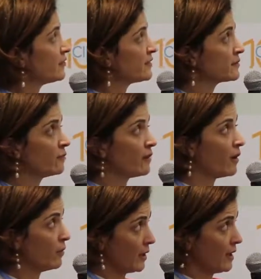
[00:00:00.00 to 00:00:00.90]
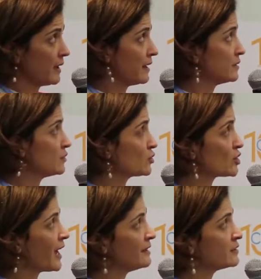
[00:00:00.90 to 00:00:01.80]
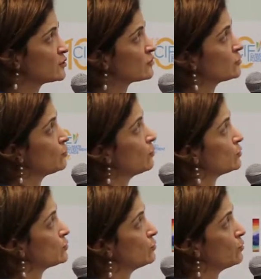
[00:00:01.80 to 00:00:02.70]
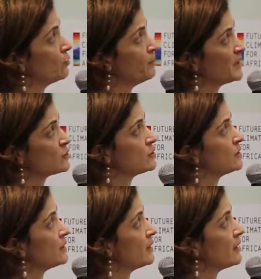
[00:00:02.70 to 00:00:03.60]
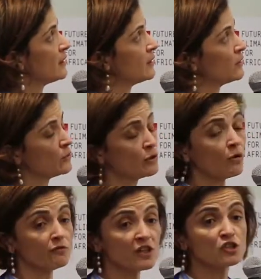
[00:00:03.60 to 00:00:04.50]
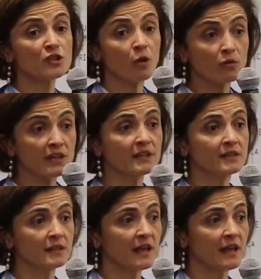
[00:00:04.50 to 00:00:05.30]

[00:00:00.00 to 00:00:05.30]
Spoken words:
First of all, the challenge to meet the conventional grid.